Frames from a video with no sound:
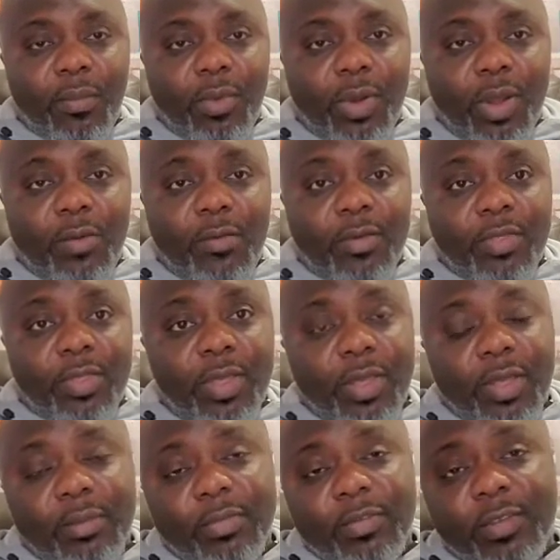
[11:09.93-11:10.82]

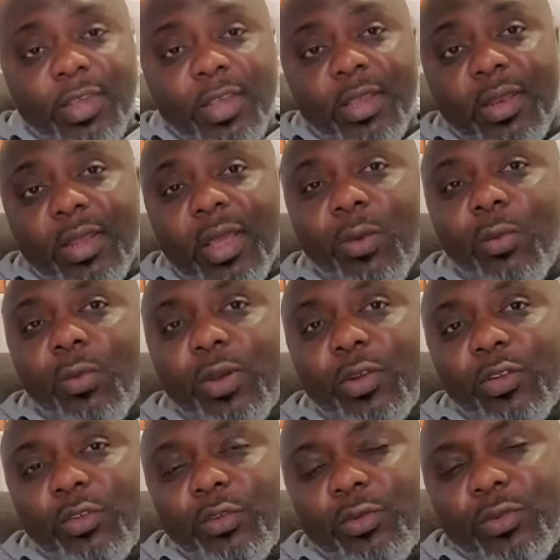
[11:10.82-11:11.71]
Everything I'm saying now, I
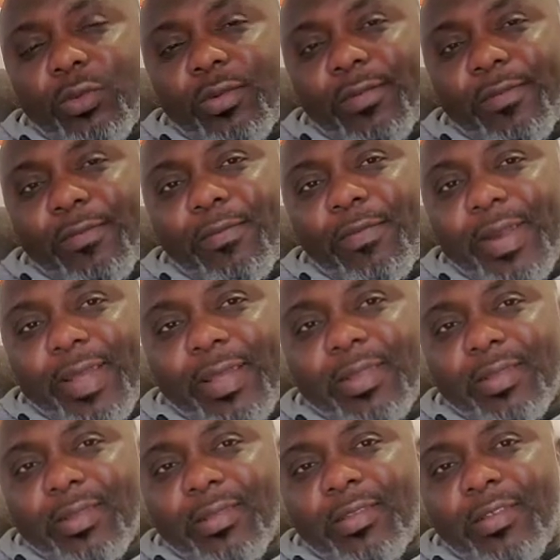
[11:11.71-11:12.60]
want you to reflect
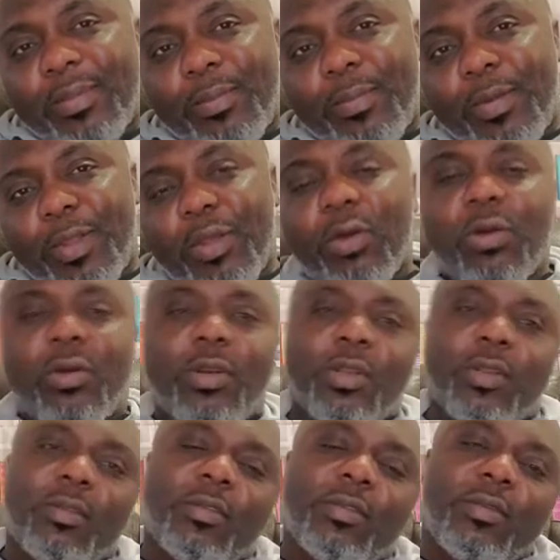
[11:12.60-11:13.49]
deeply on
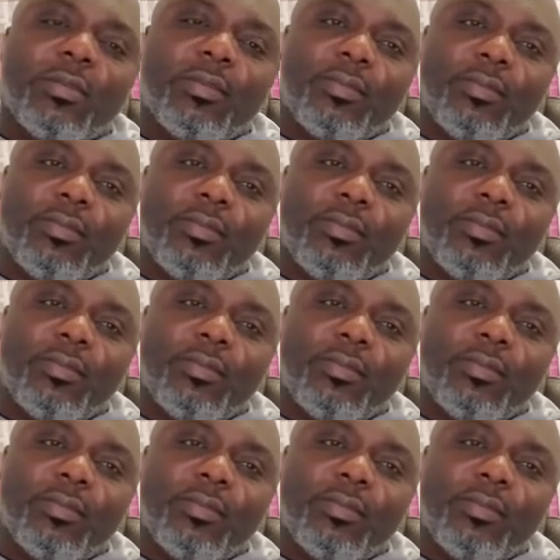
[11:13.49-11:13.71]
it.